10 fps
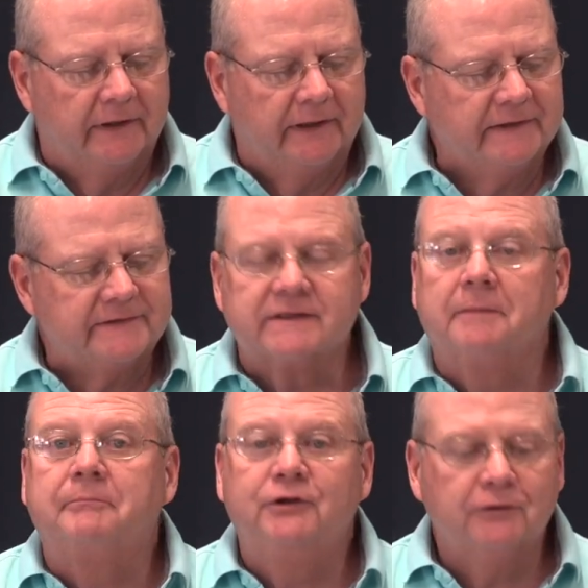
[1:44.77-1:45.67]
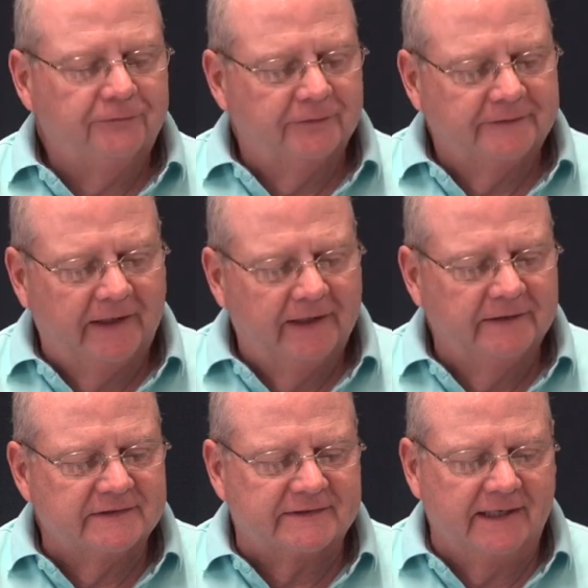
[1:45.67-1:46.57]
It's a beautiful day in
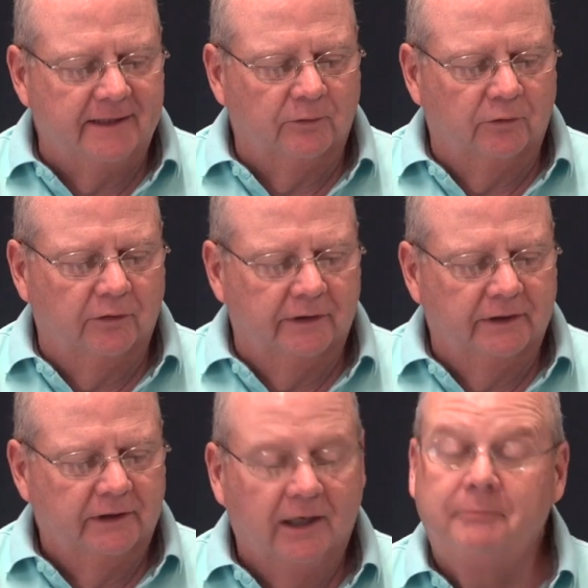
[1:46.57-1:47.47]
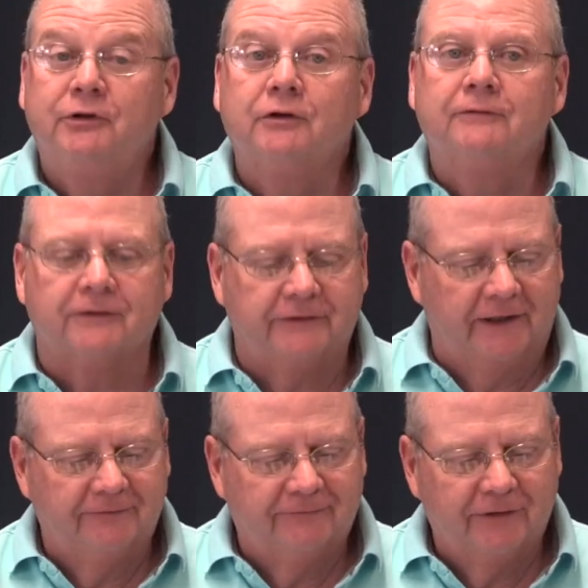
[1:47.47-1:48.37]
this neighborhood, a beautiful
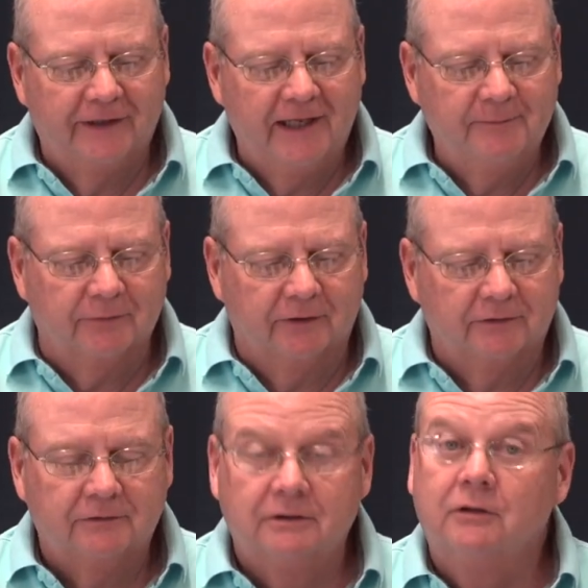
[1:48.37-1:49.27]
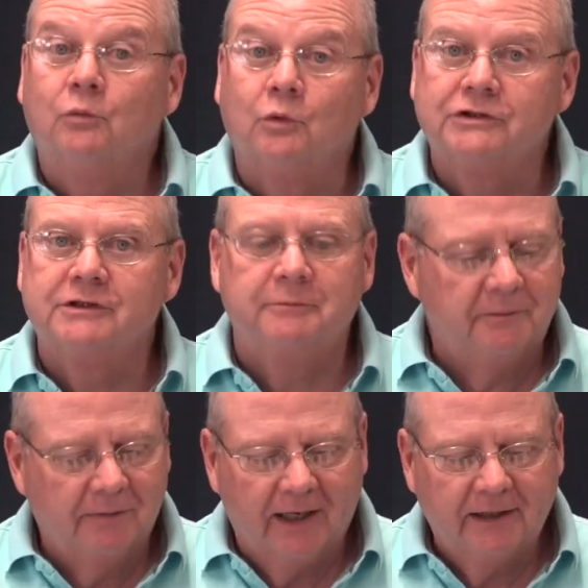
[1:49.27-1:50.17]
day for a neighbor. Would you be
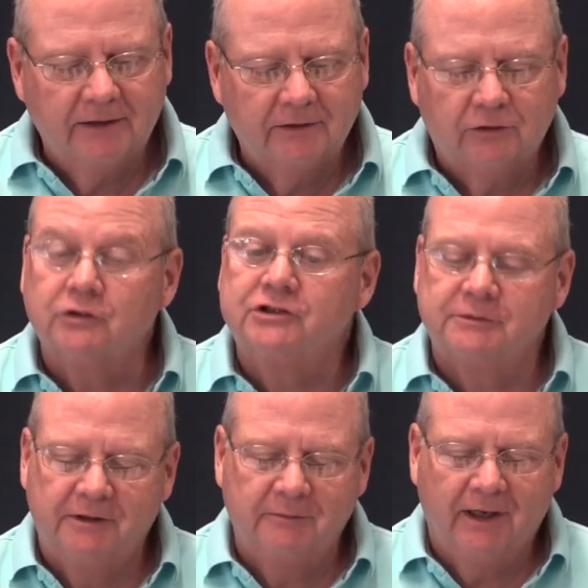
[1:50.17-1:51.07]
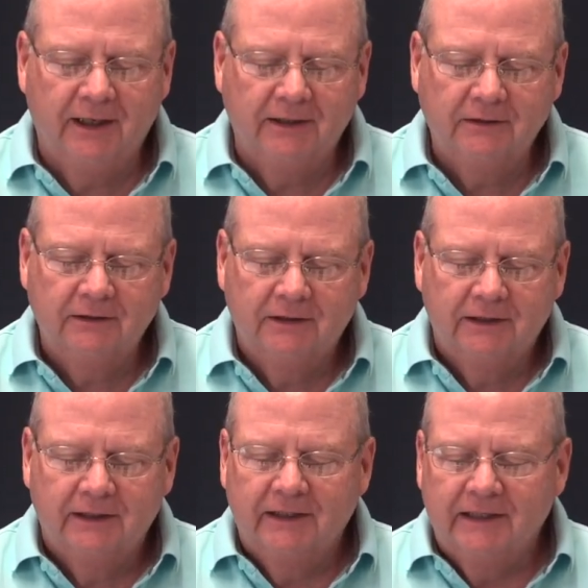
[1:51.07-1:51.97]
mine? Could you be mine?
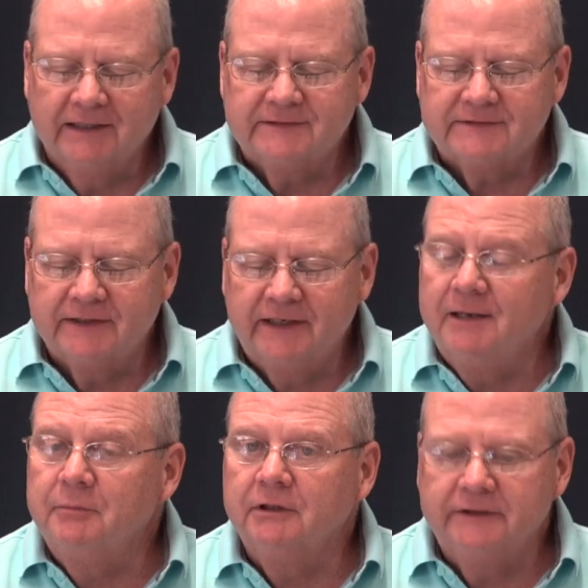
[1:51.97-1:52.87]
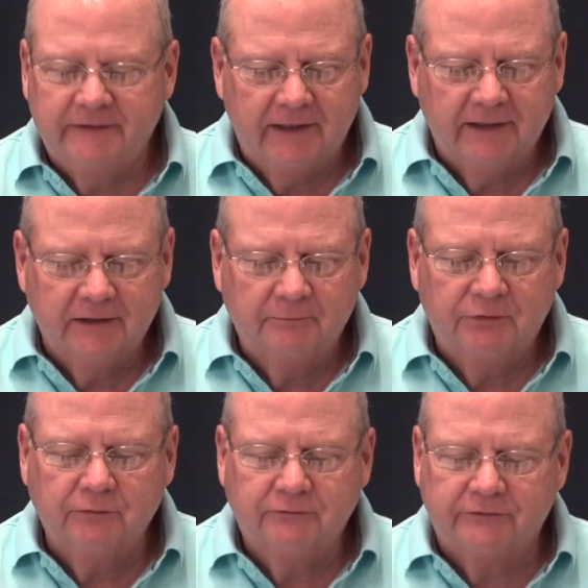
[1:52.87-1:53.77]
It's a neighborly day in the
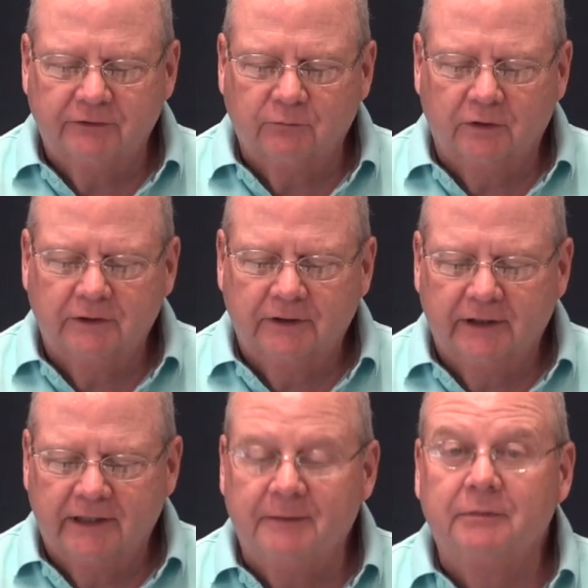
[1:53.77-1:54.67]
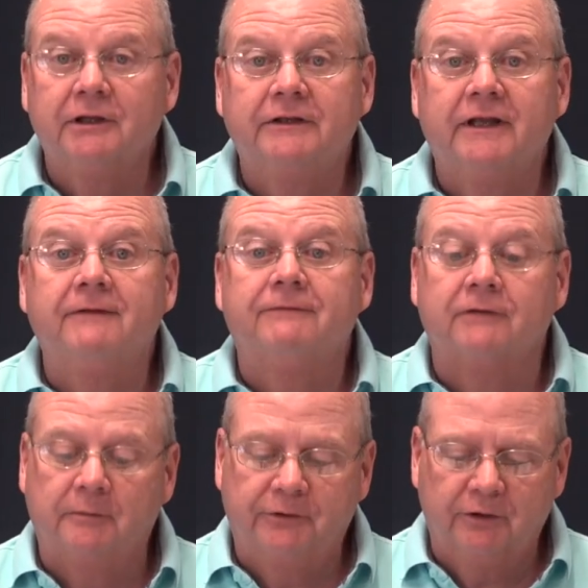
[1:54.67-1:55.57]
beauty wood, a neighborly day
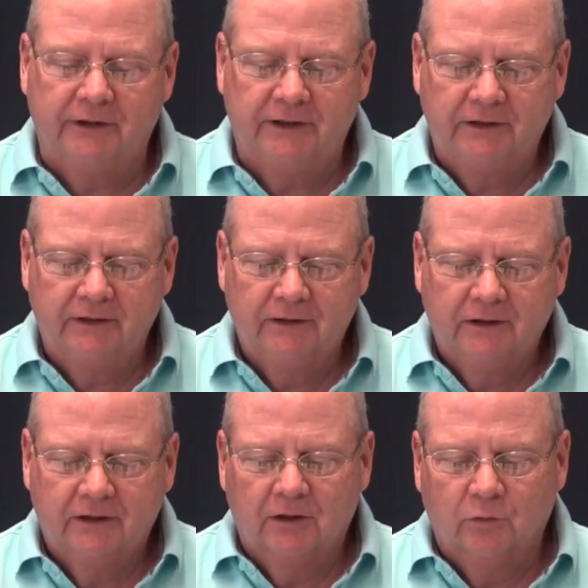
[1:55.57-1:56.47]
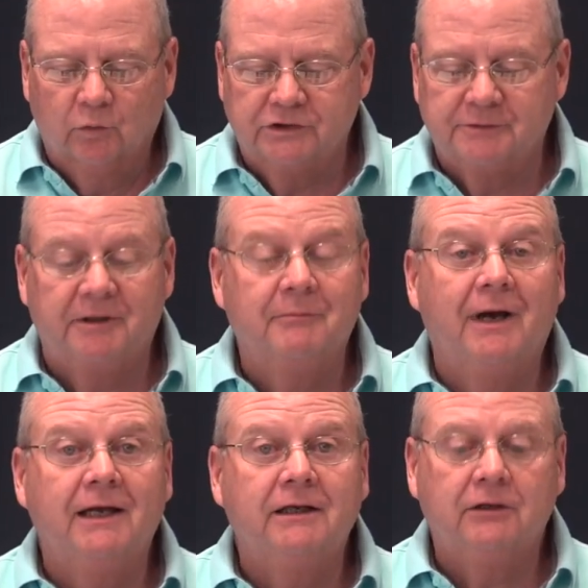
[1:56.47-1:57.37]
for a beauty. Would you be
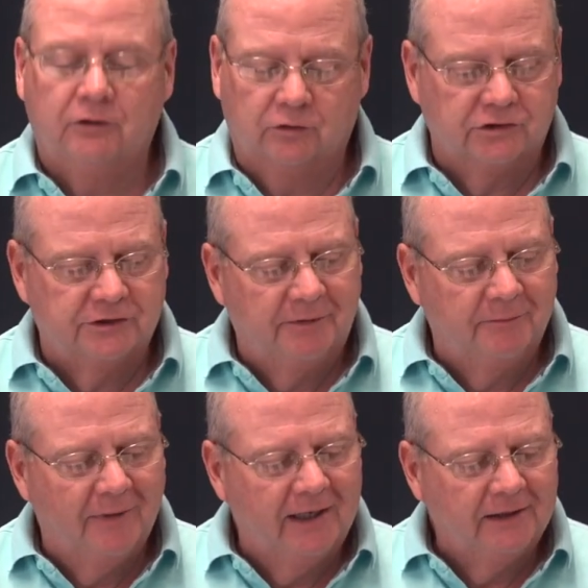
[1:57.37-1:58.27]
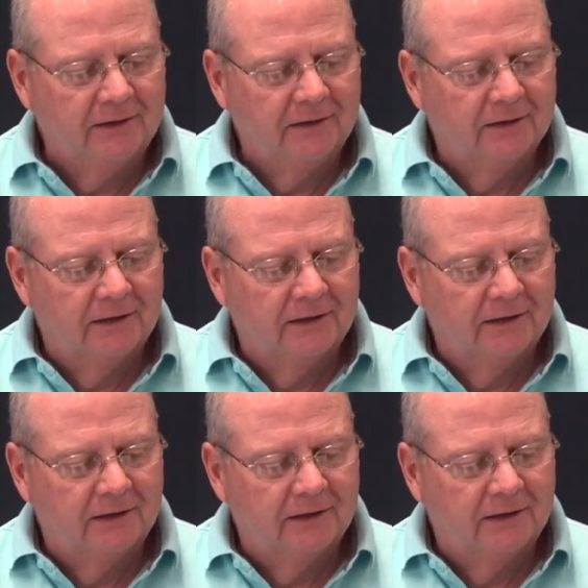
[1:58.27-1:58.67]
mine? Could you be mine?